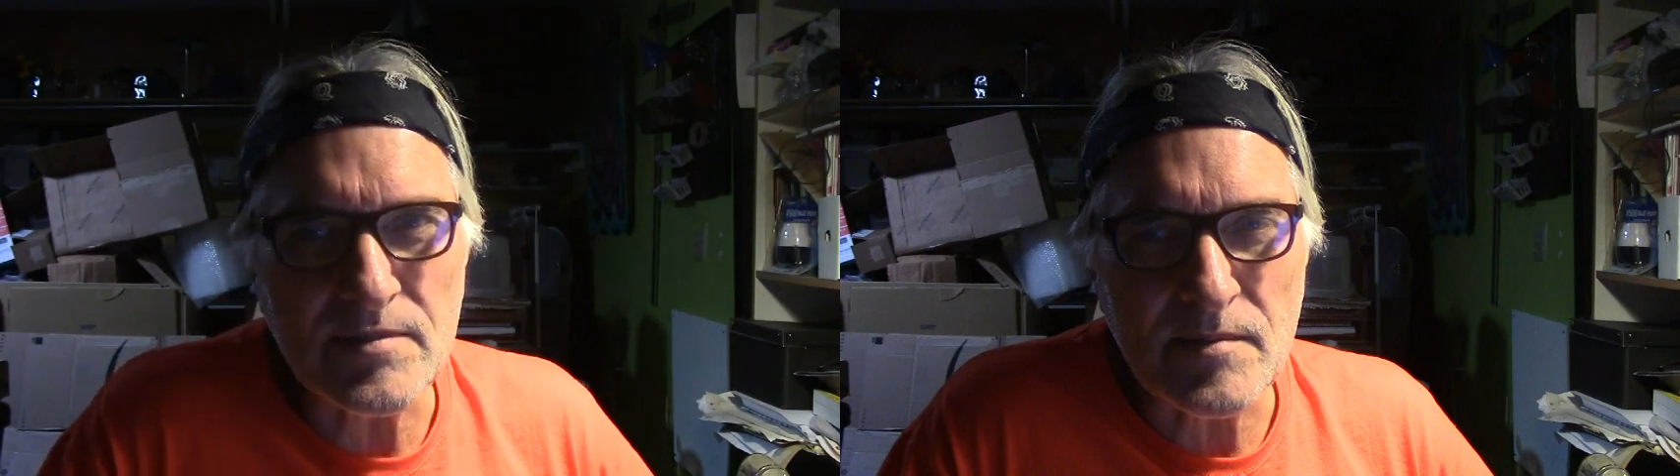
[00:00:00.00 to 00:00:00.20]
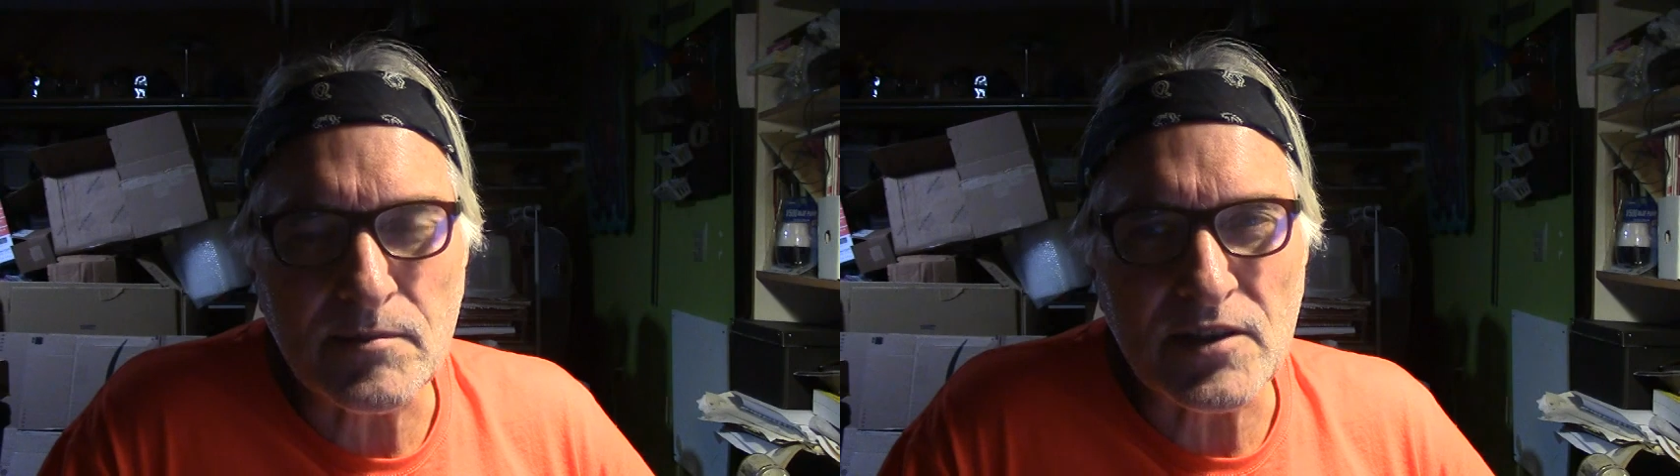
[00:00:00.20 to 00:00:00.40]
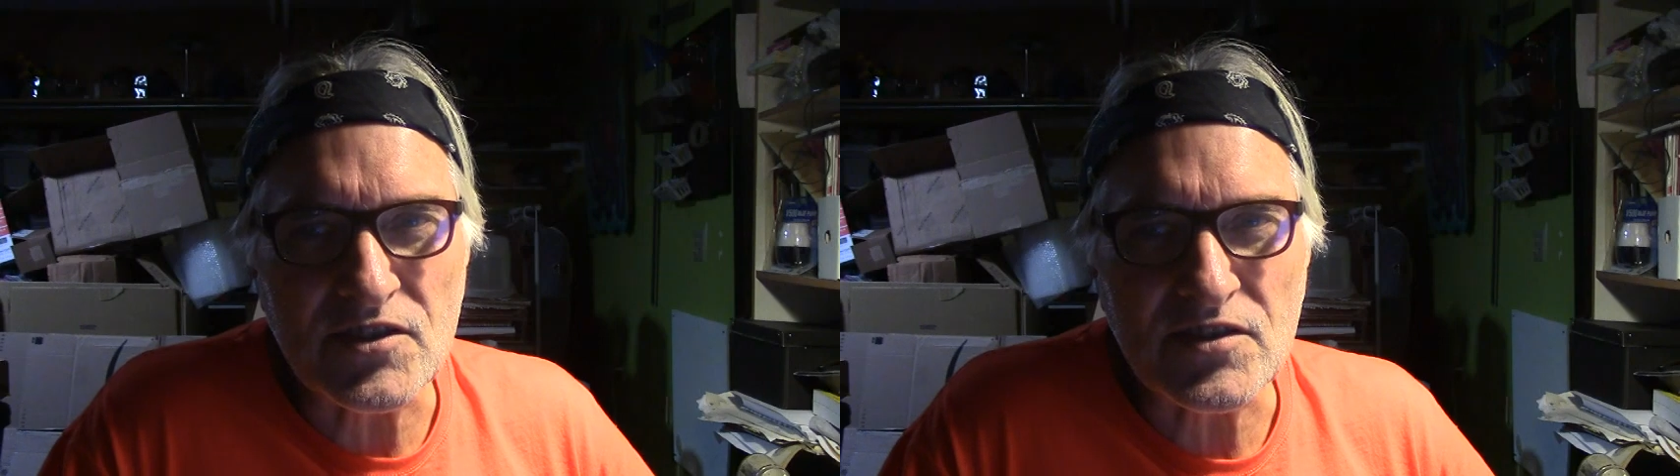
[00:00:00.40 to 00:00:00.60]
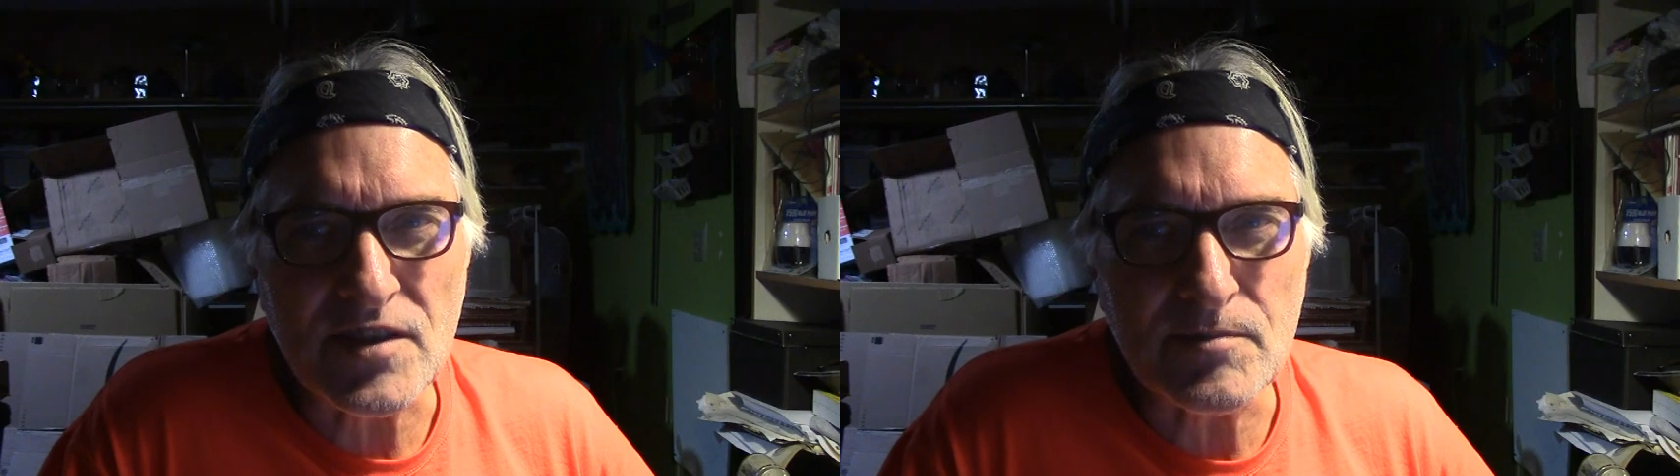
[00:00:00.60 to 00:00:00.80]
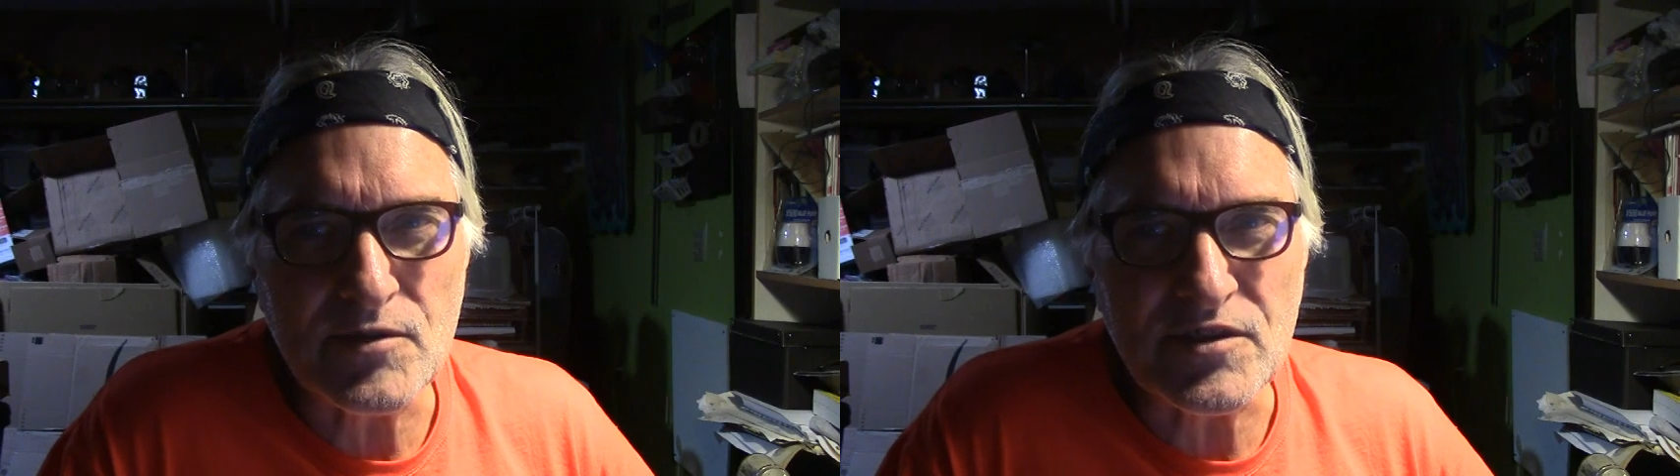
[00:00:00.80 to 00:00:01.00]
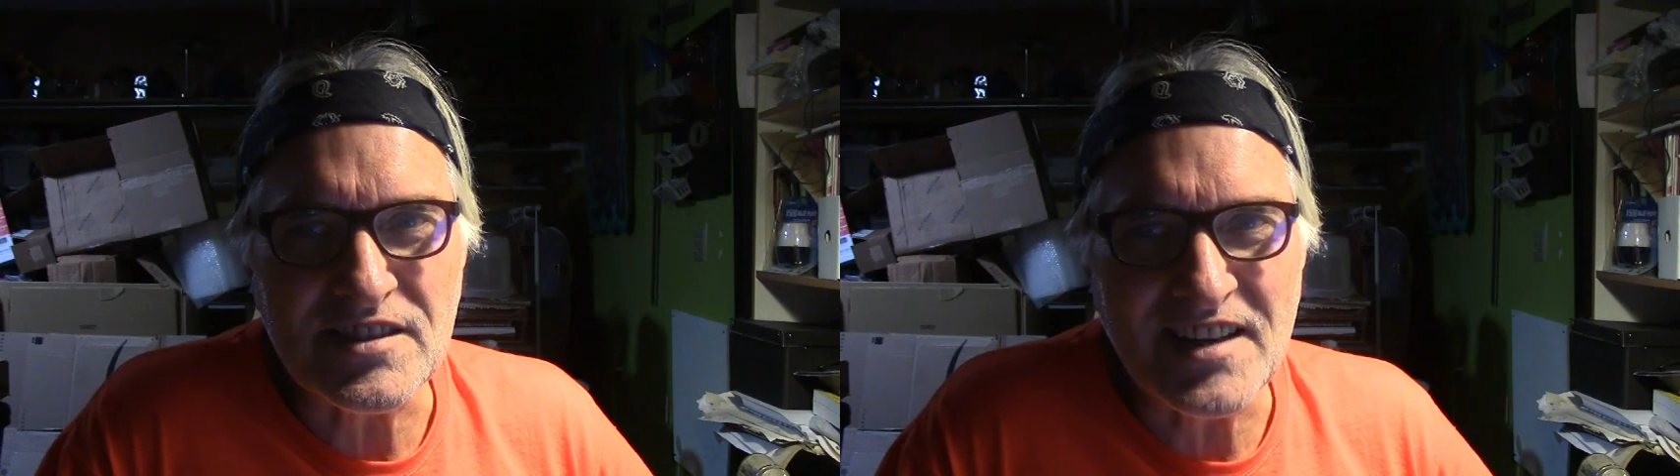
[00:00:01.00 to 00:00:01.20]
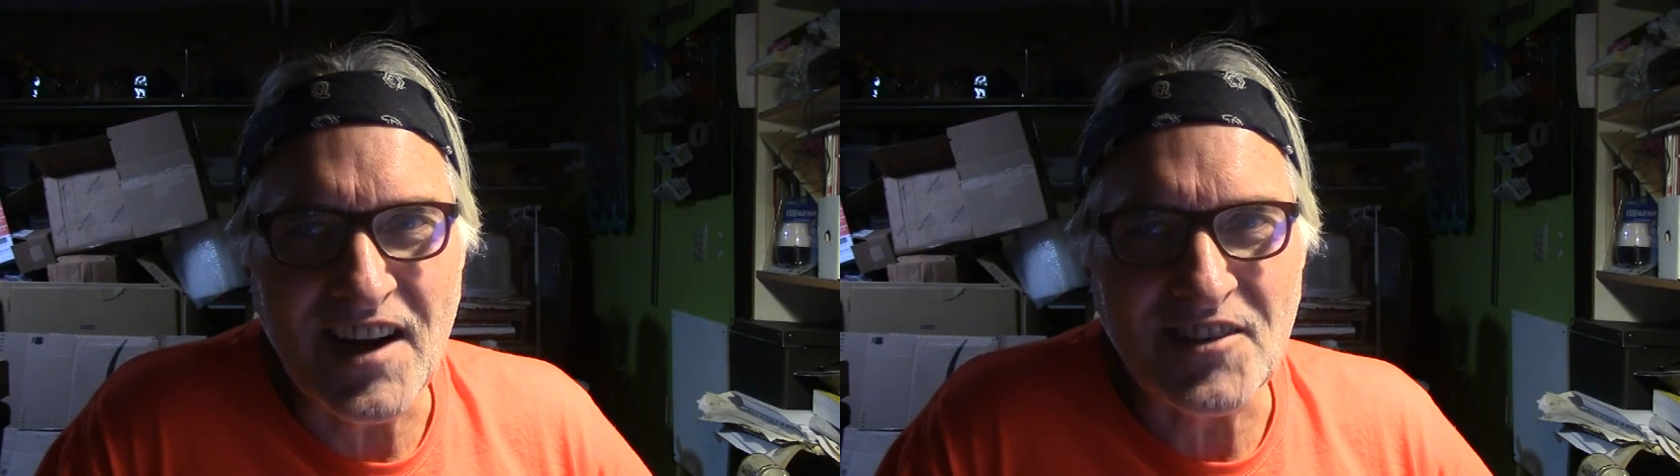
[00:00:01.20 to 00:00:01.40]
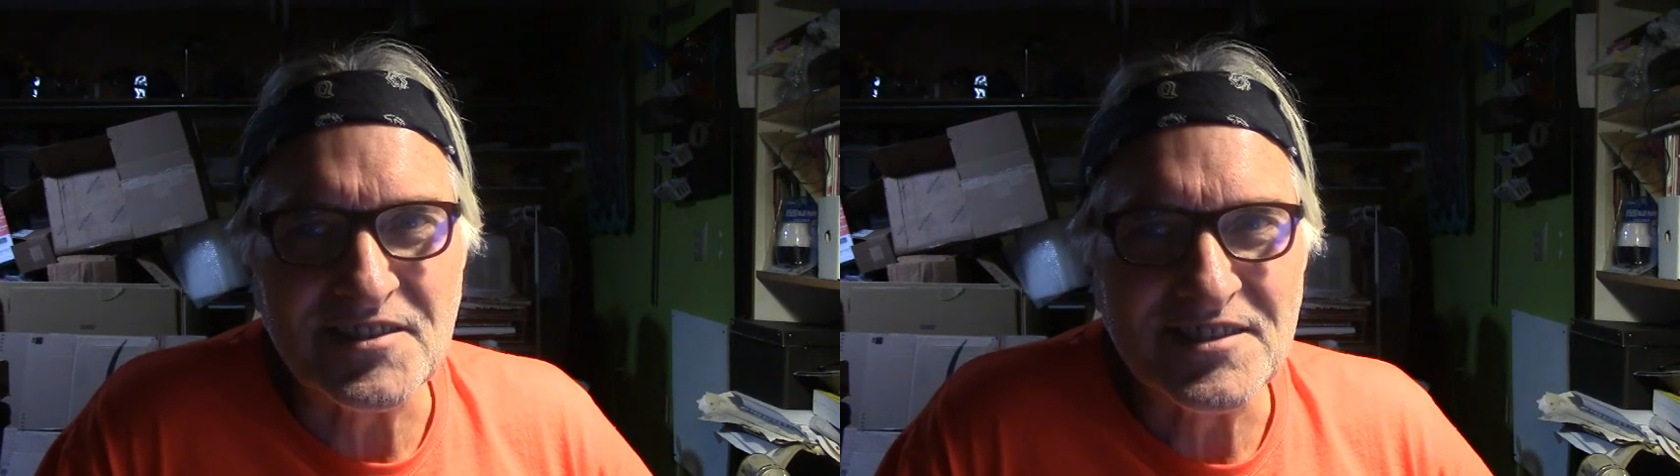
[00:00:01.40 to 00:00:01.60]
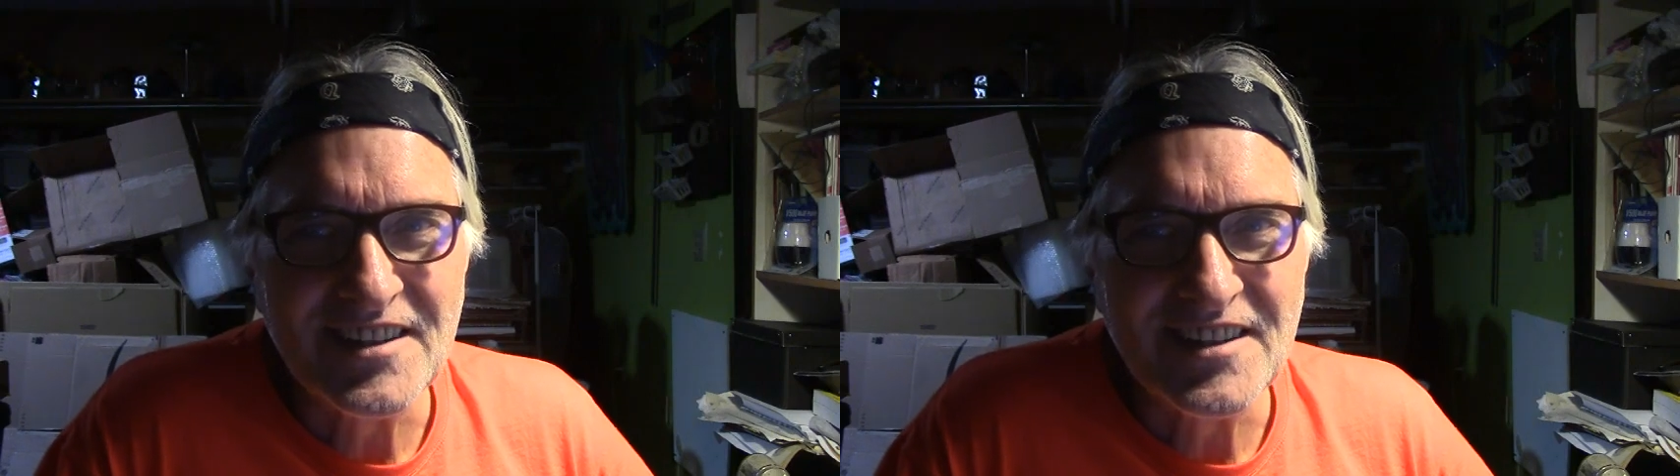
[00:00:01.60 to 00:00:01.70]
of brushes I'm using now.